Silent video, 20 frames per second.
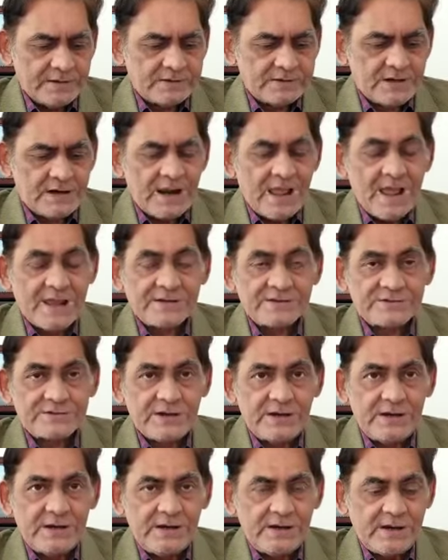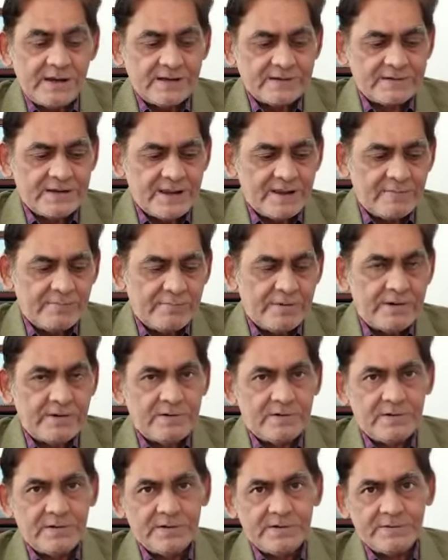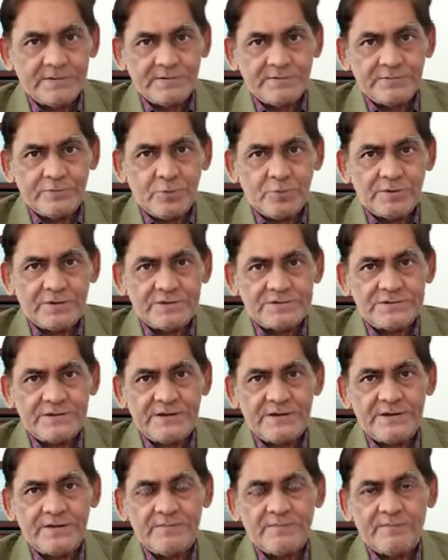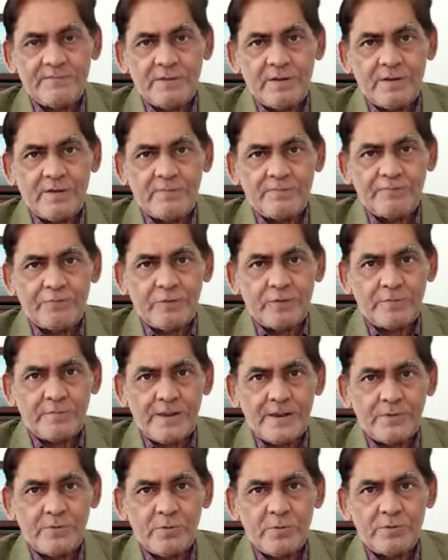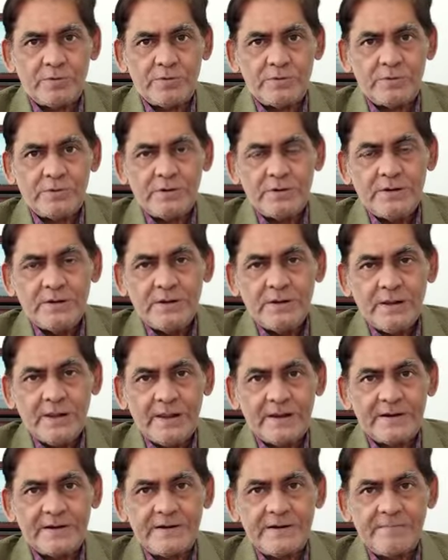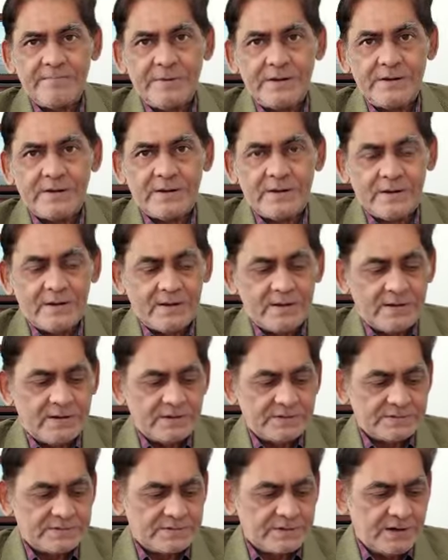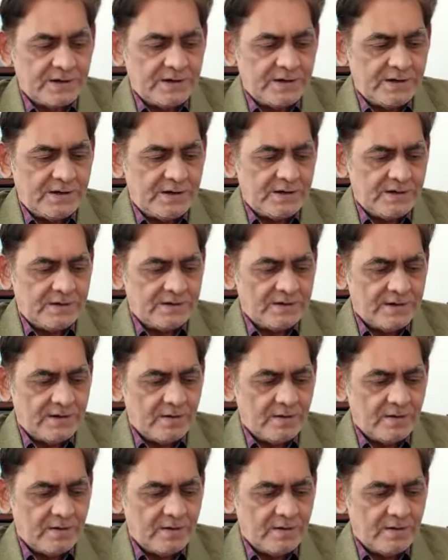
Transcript: it's class three as I have been uh, noticing uh, for my own academic uh, study.